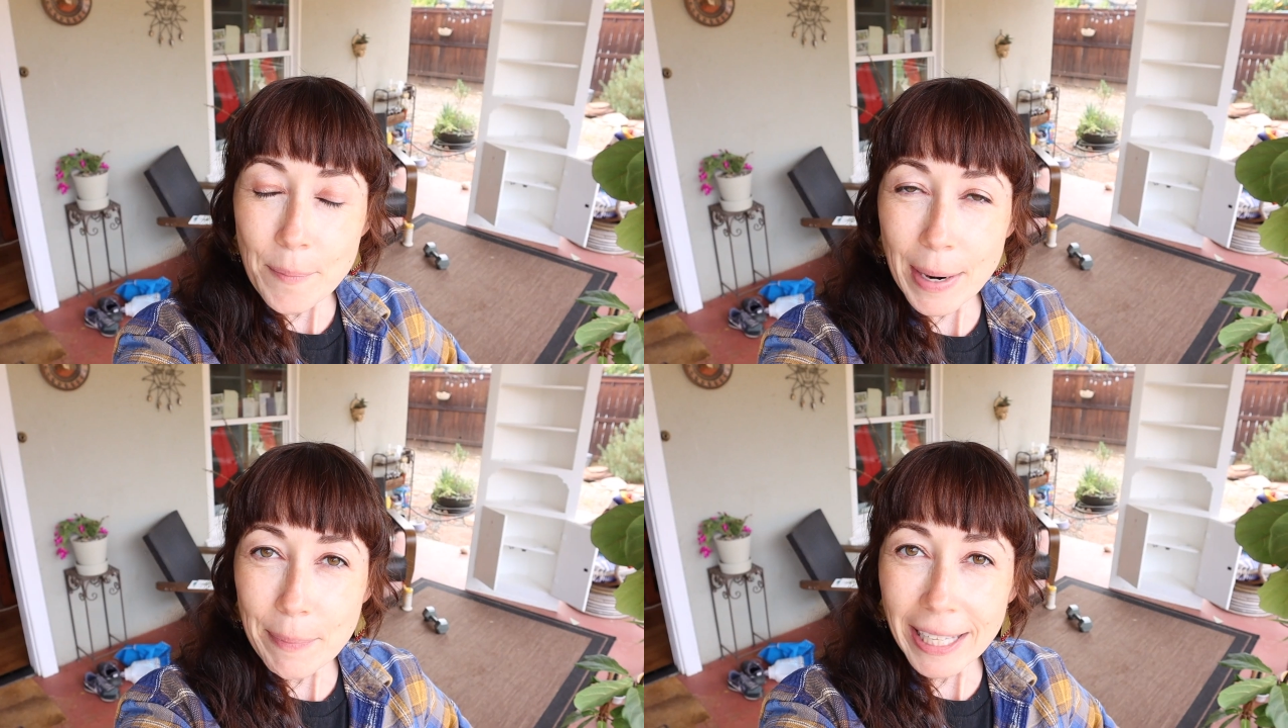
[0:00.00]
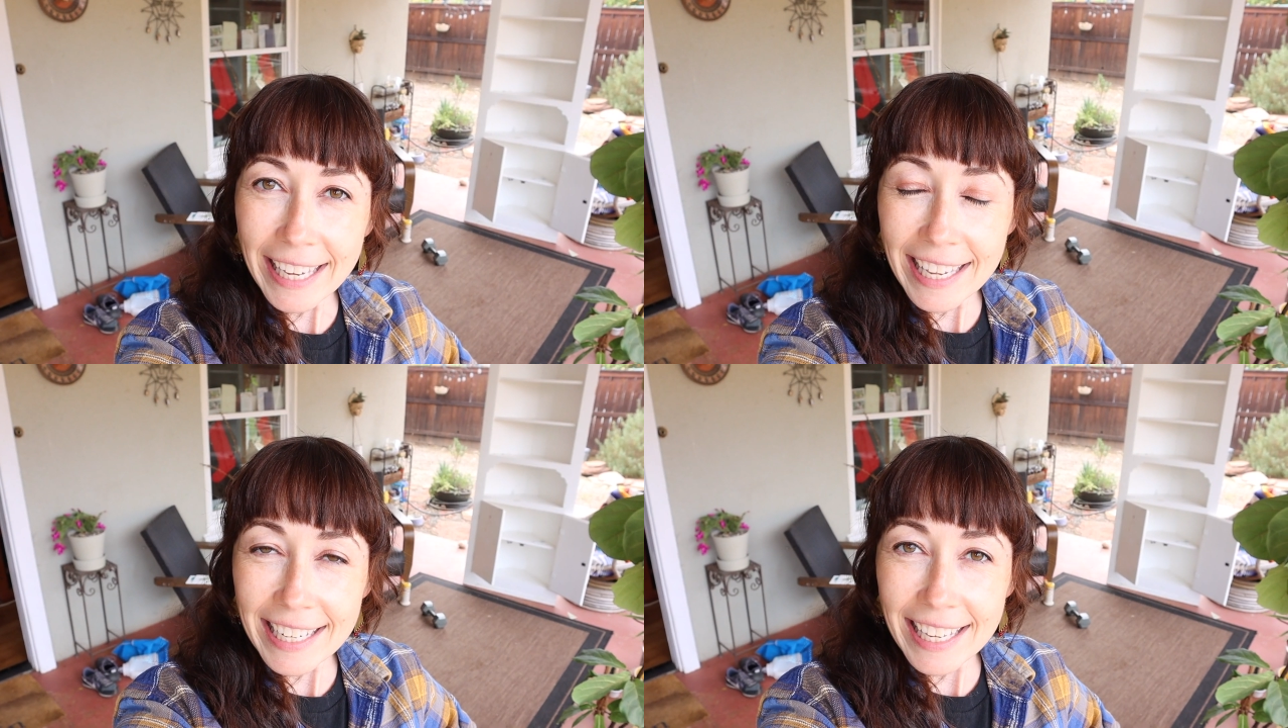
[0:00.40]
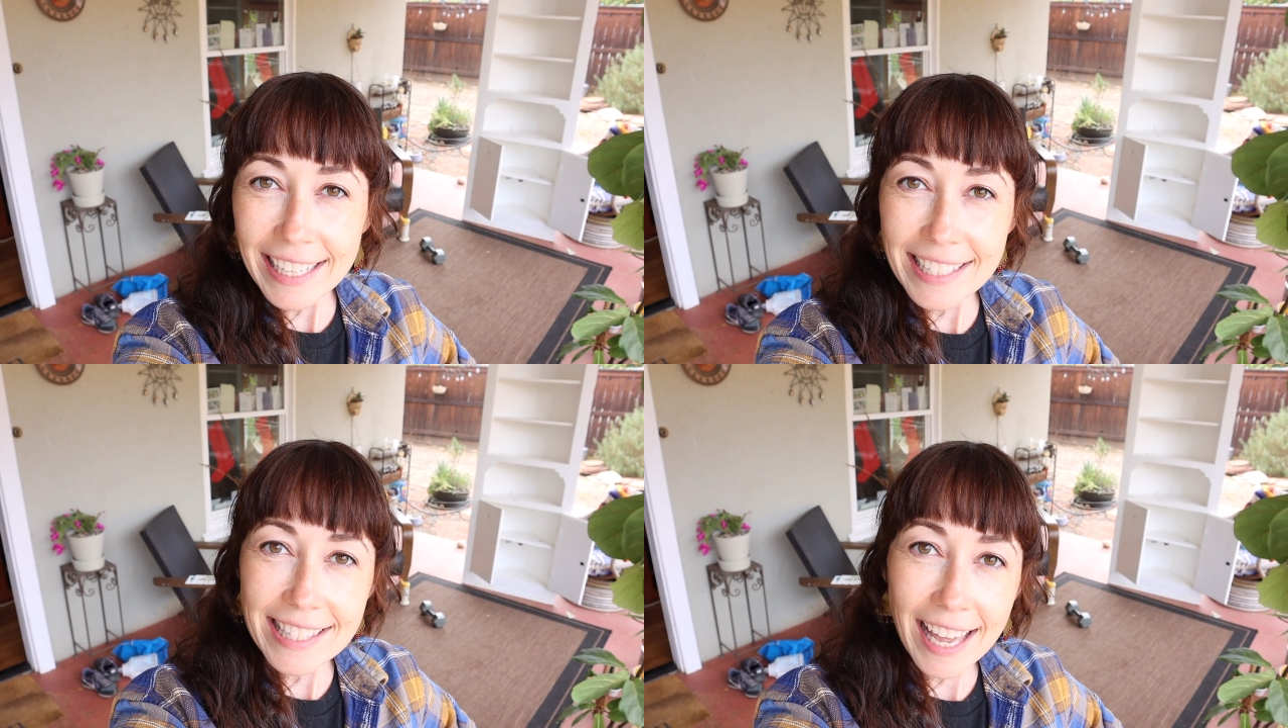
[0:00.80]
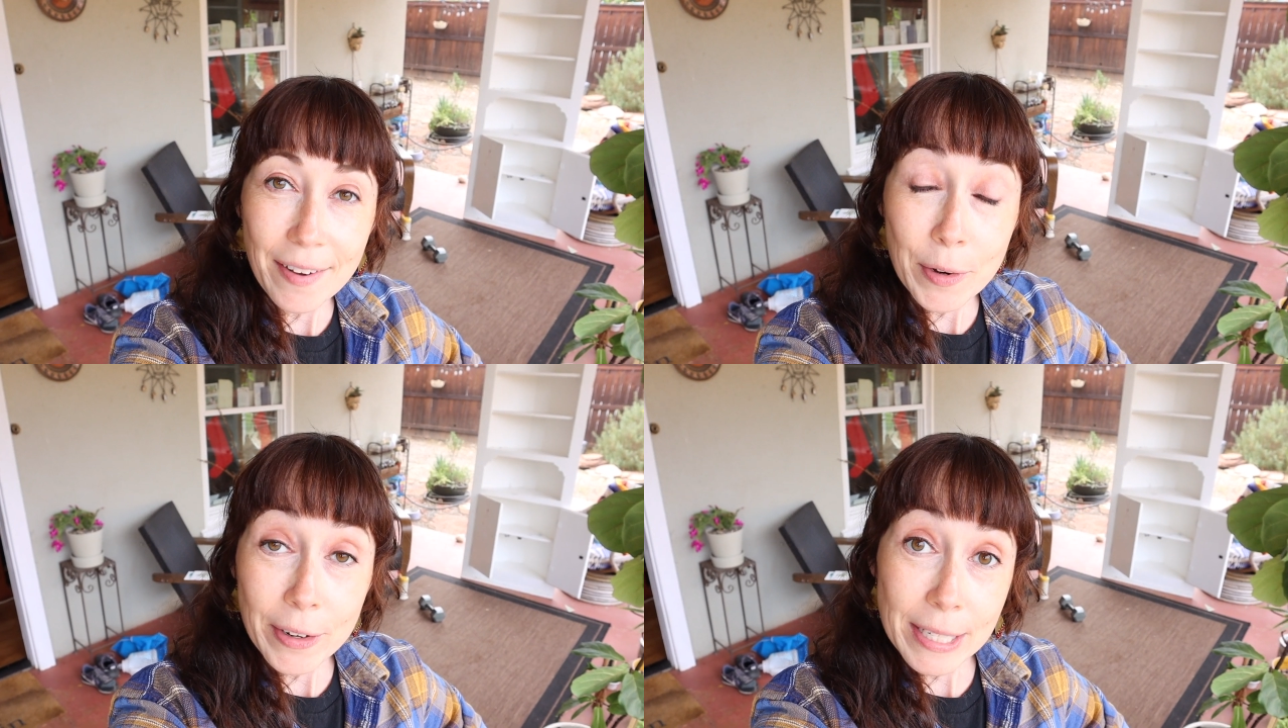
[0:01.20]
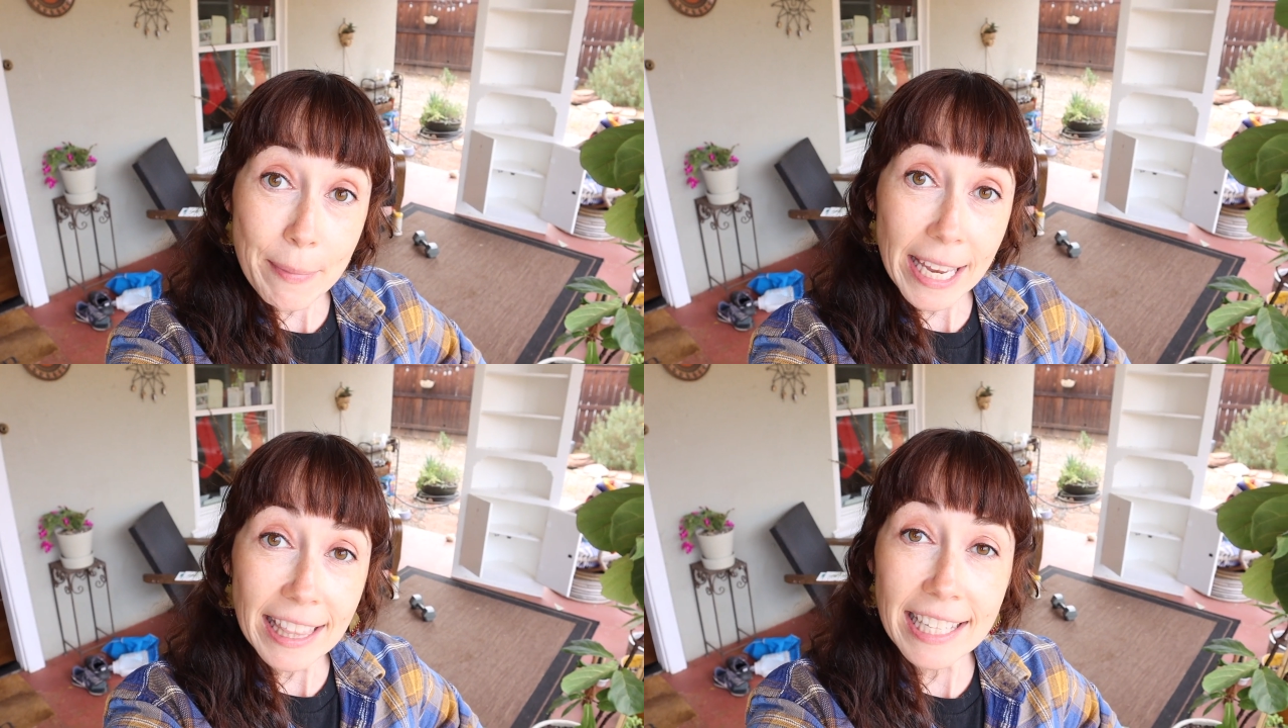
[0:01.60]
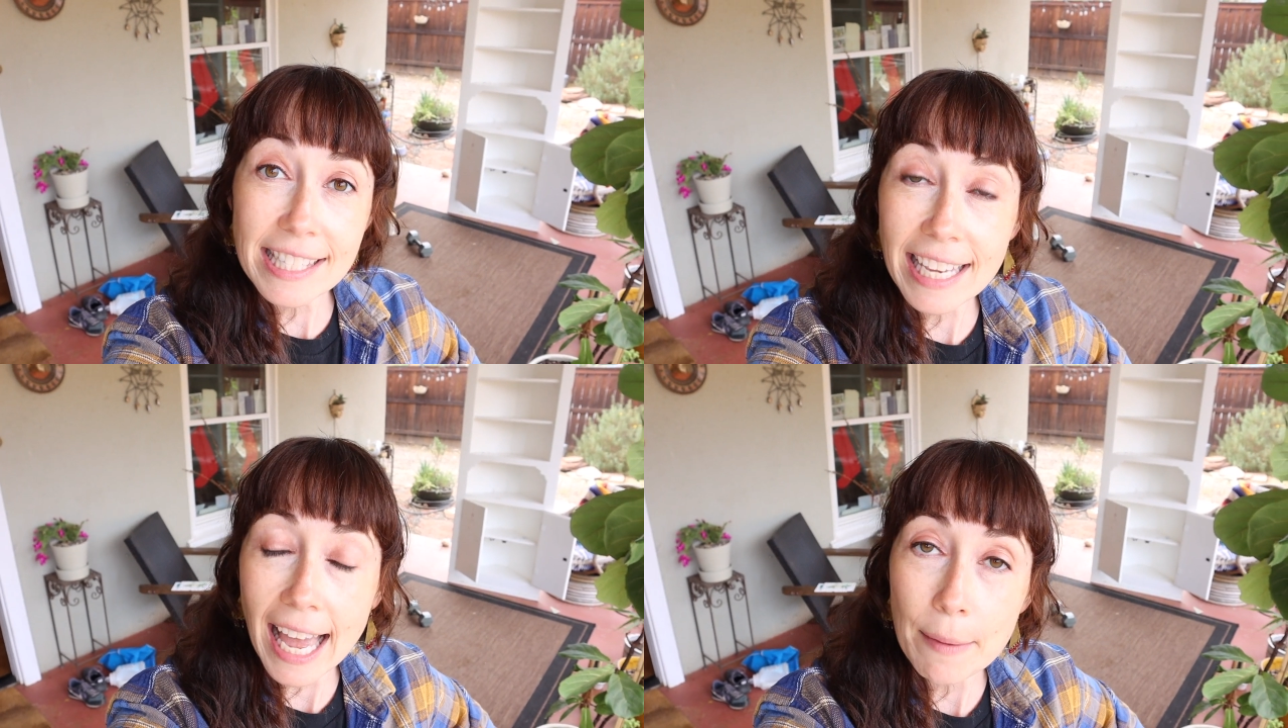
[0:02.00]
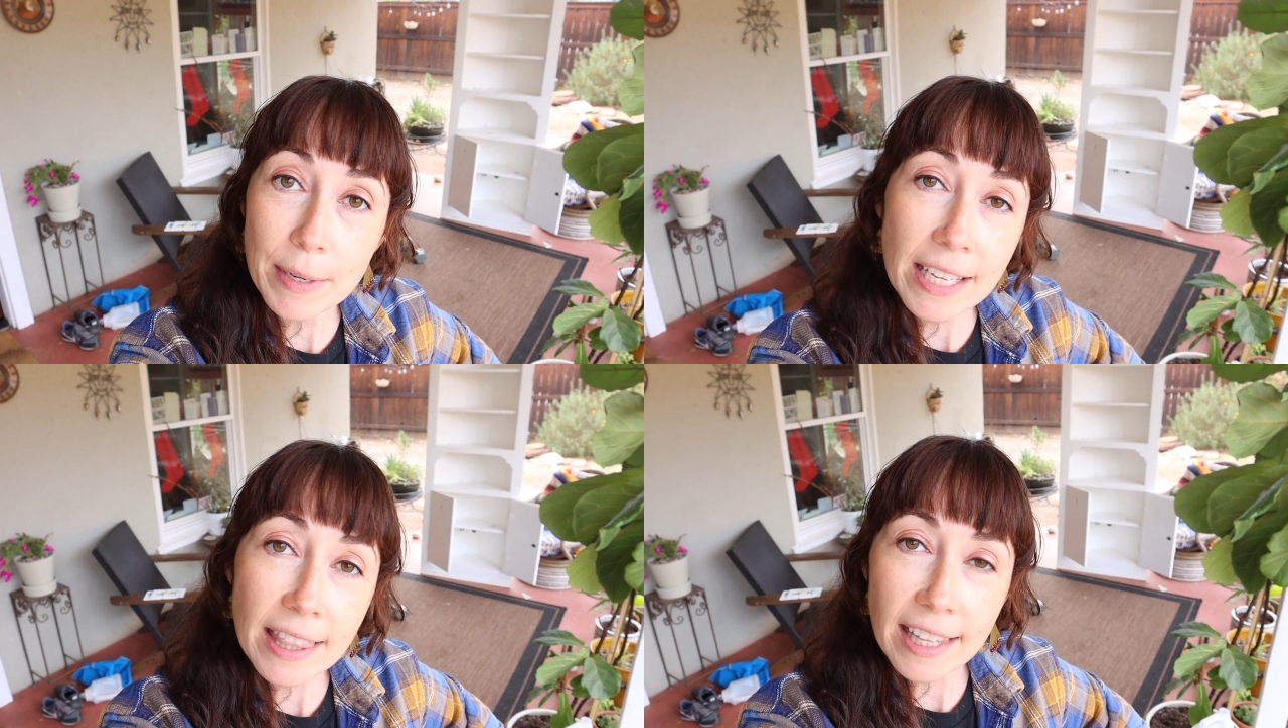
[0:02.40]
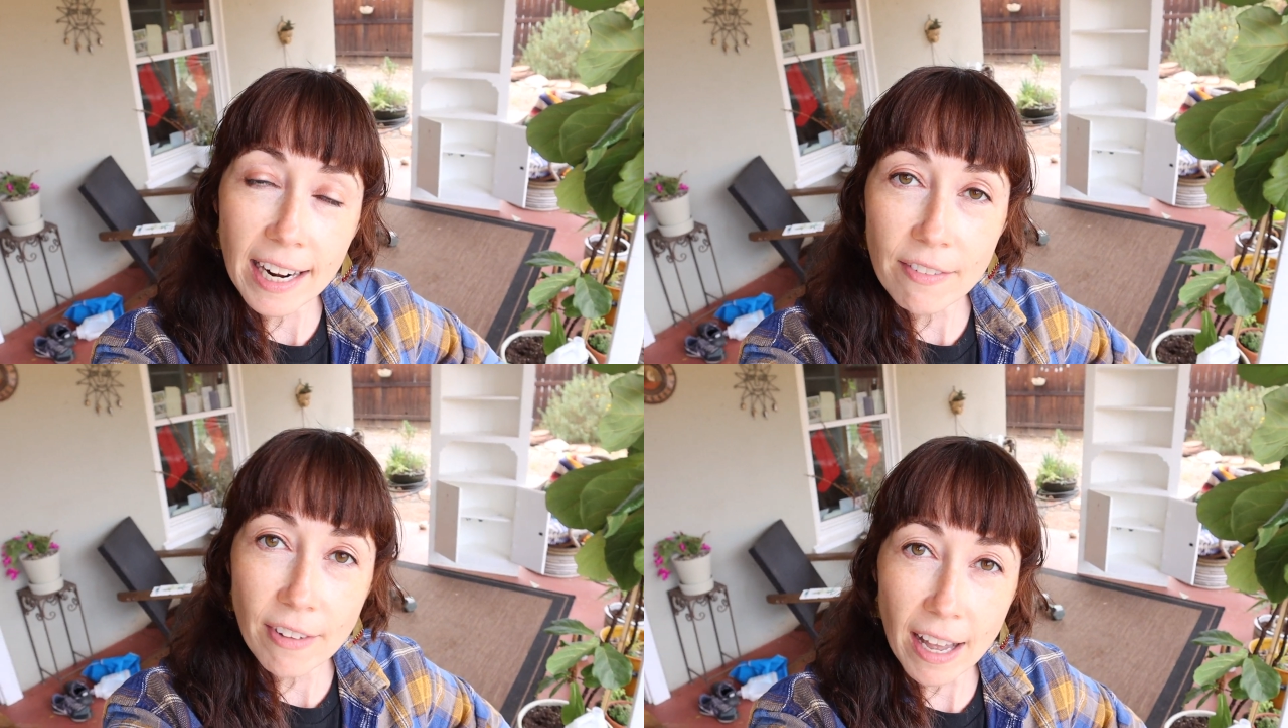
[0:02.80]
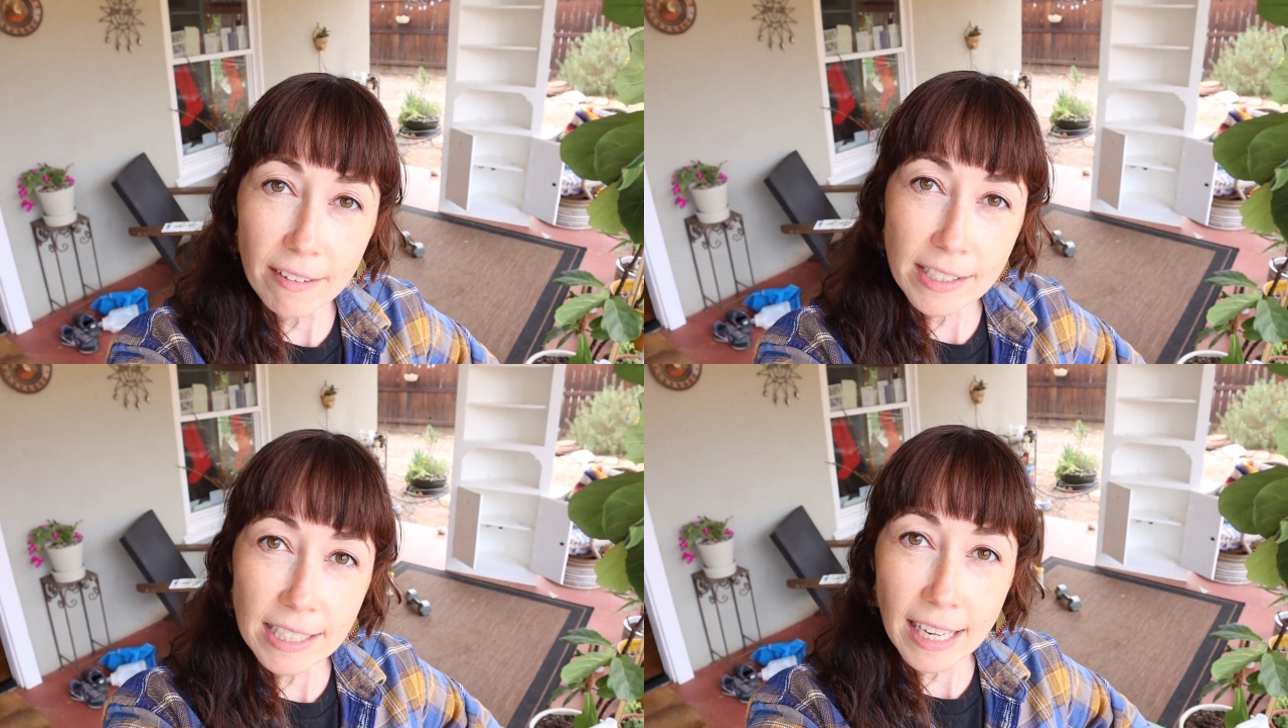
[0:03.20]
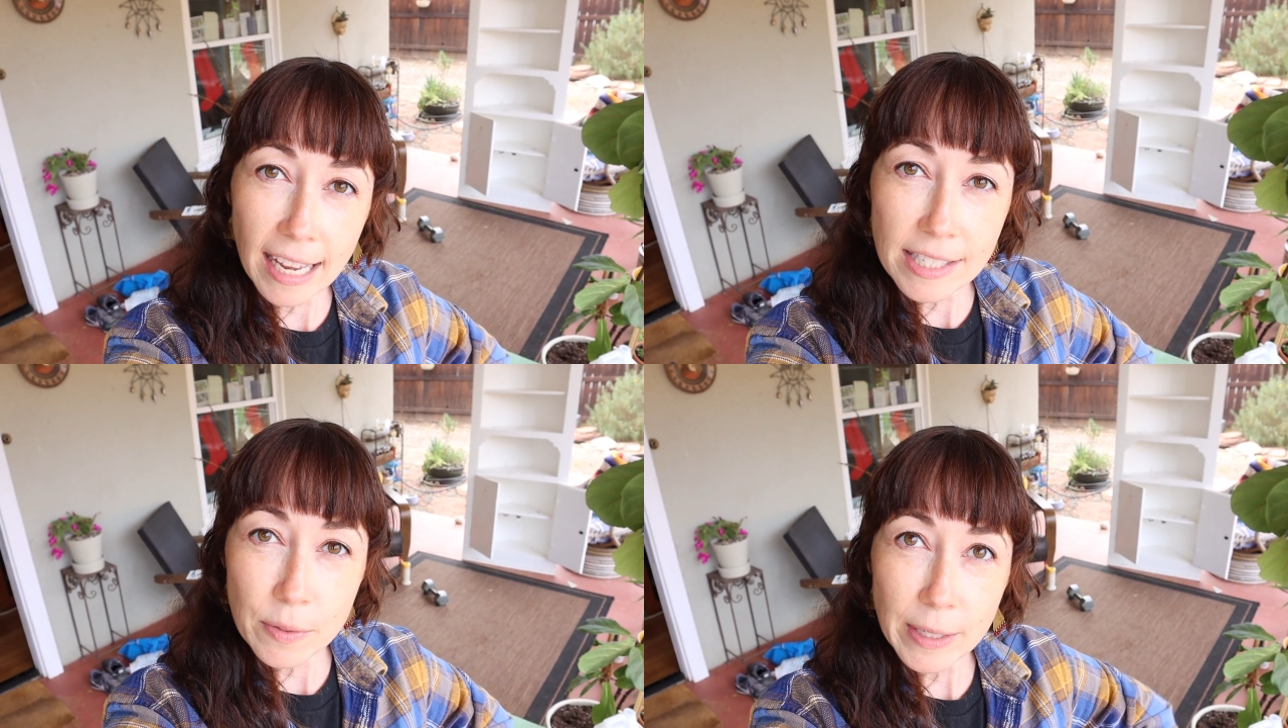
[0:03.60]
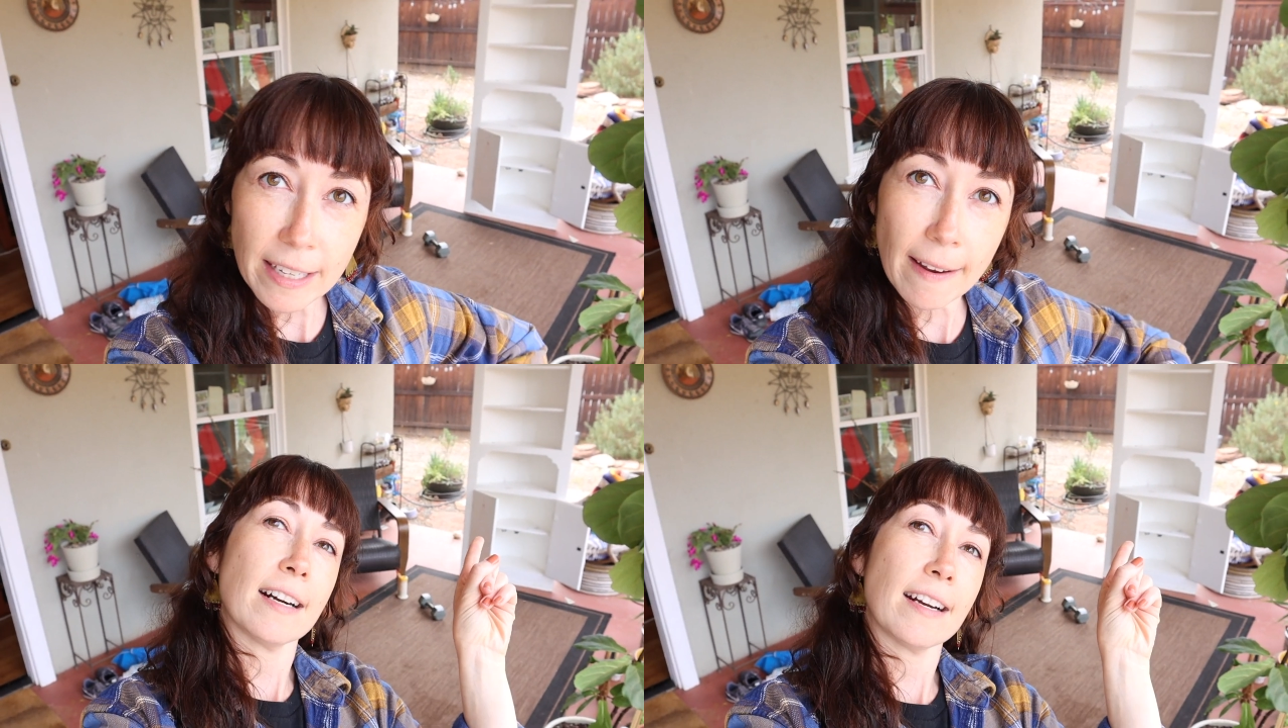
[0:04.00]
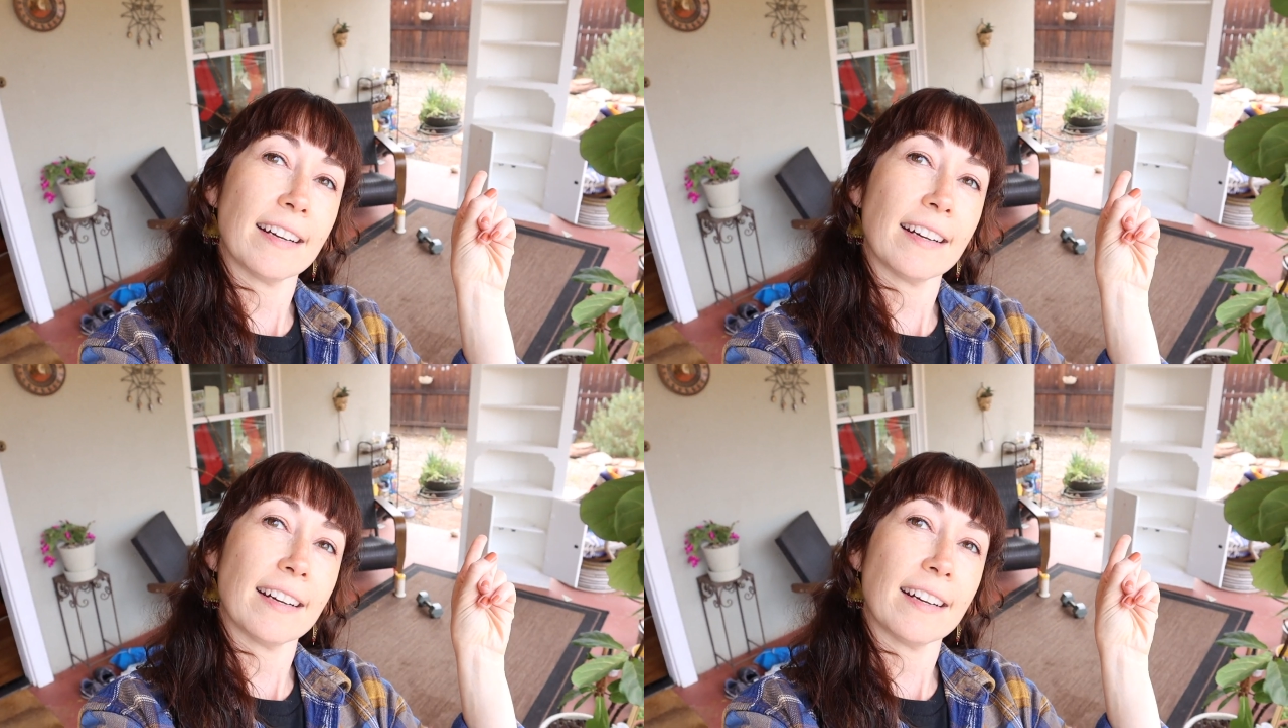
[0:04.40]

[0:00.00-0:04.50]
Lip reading: My plan is that I'm going to paint this cabinet that I found last week